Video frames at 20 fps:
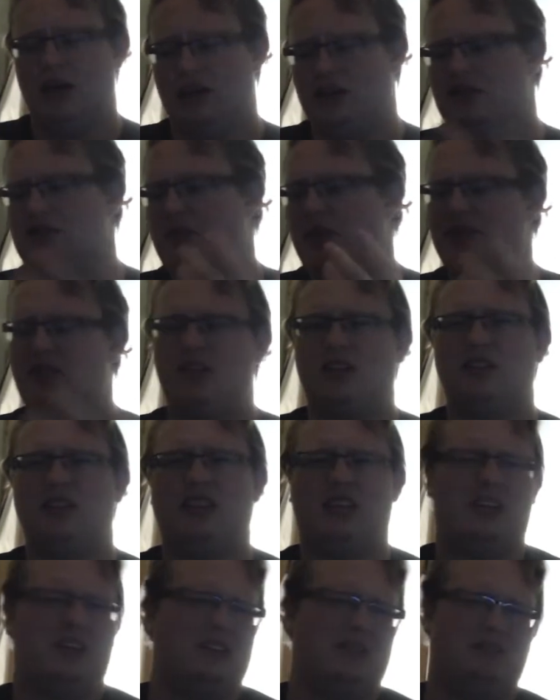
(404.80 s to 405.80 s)
It's
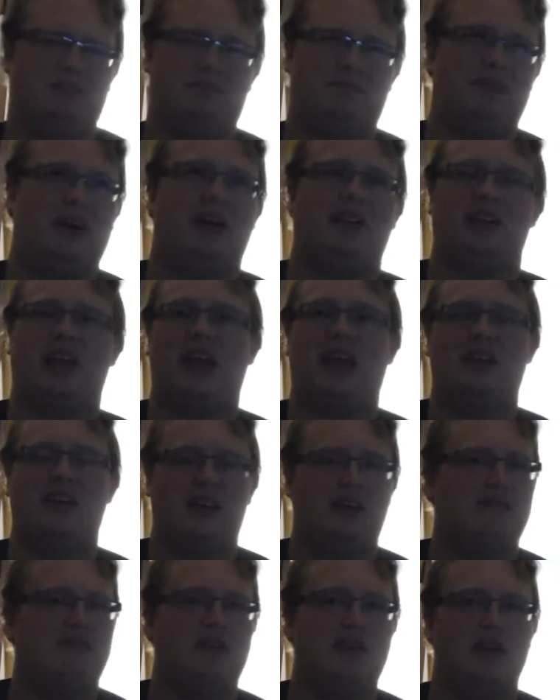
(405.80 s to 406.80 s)
basically like a
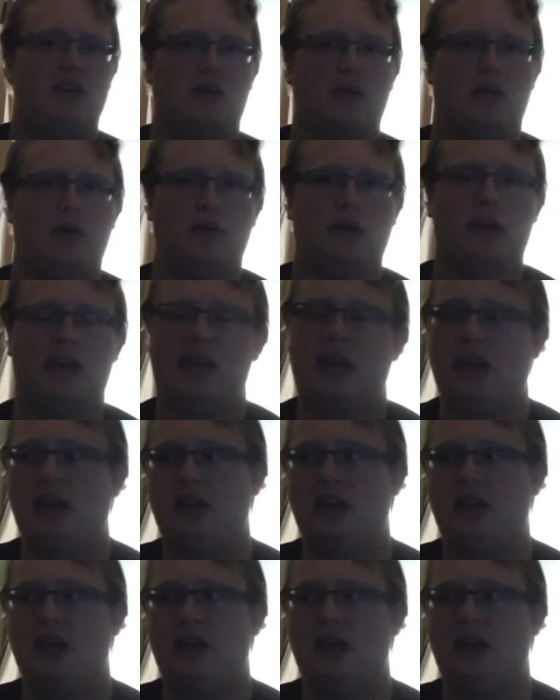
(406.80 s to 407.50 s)
landing vehicle.